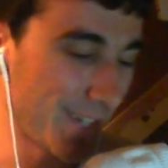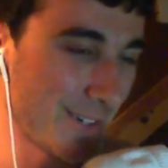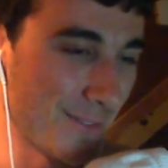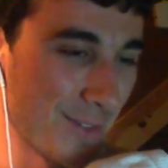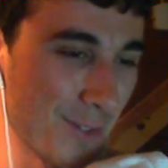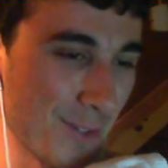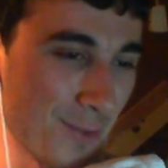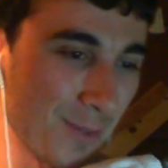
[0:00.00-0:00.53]

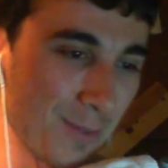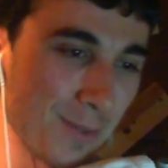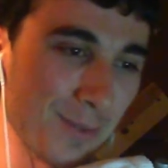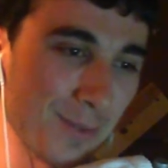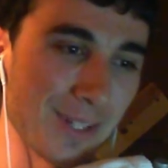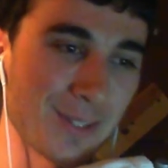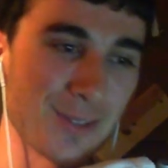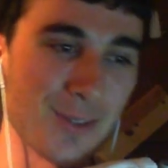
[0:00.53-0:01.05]
even know why
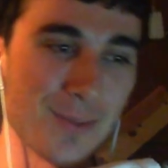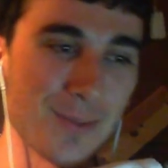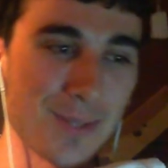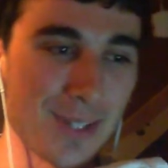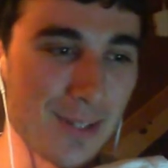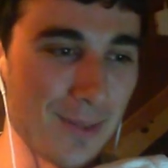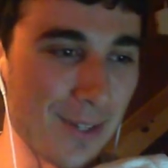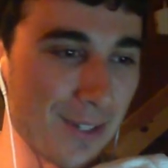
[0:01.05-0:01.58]
people get so
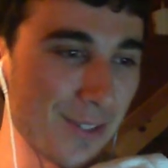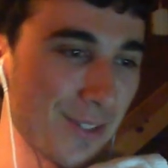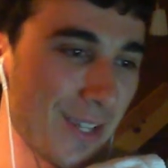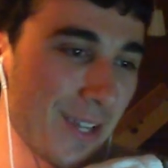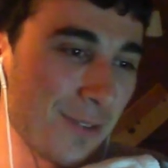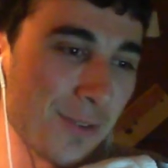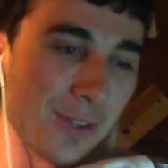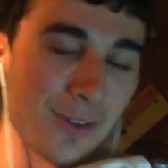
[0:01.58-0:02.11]
upset about it. You
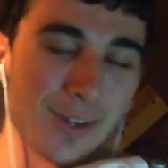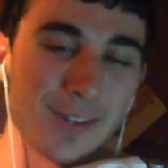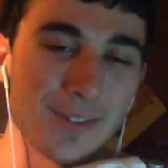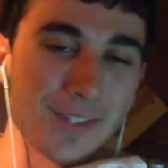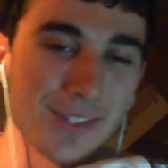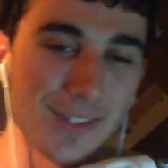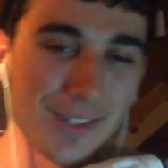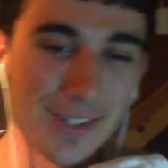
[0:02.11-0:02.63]
take it with a grain of
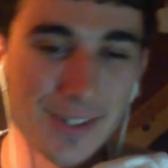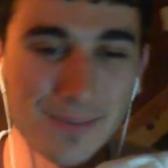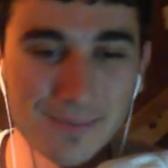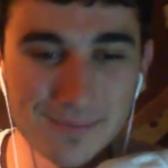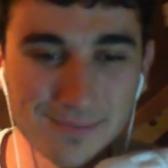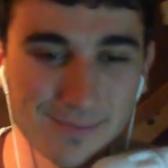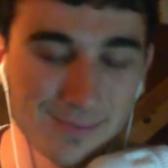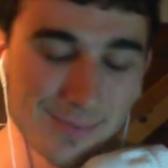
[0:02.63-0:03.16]
salt, you know.
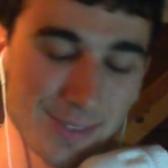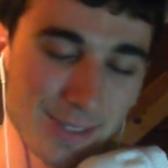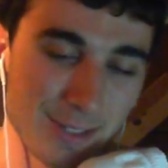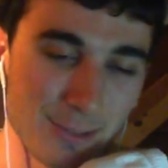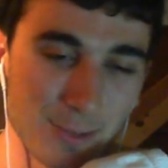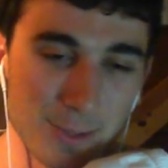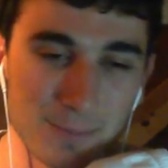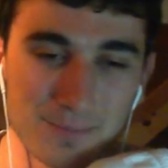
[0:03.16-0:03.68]

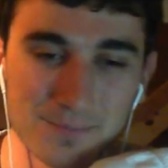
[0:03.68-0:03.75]
Oh